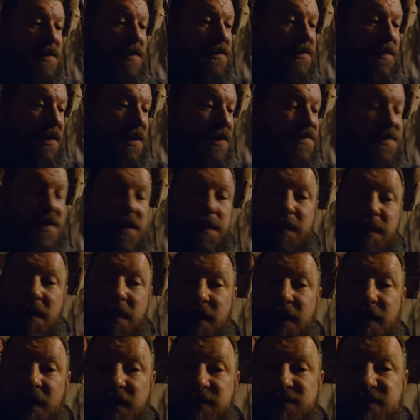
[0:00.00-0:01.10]
want to jump on
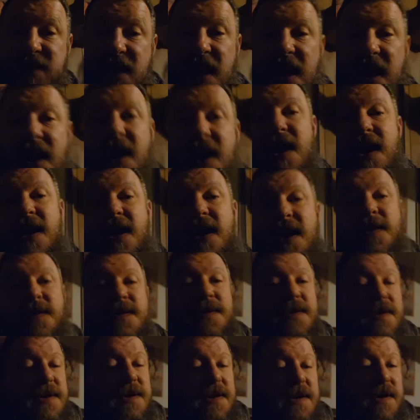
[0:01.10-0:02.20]
here, say hi,
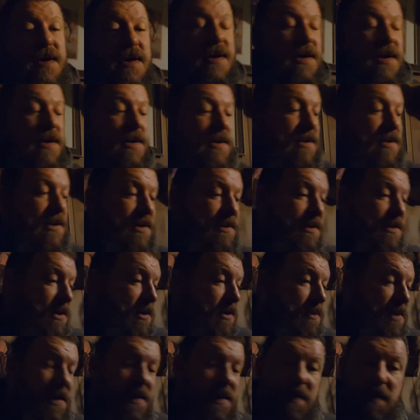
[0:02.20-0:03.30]
let
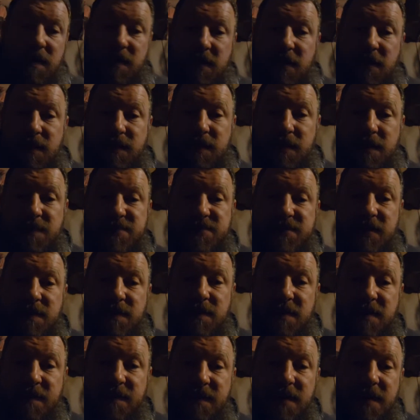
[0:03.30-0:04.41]
everybody know that I'm still
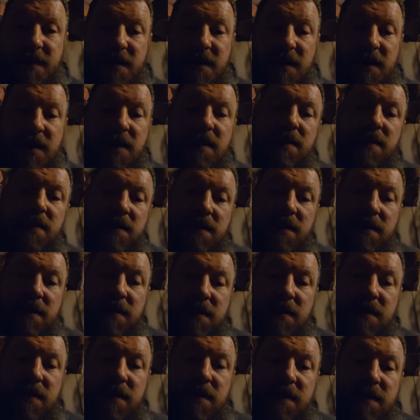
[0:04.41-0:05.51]
above the dirt.
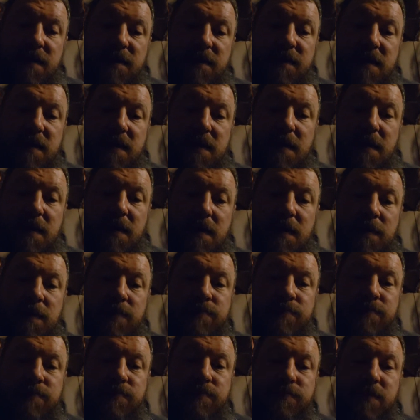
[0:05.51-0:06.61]
So
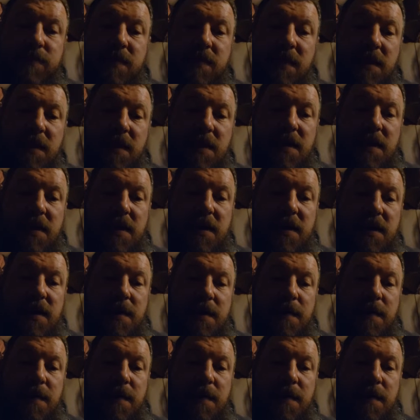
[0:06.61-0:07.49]
I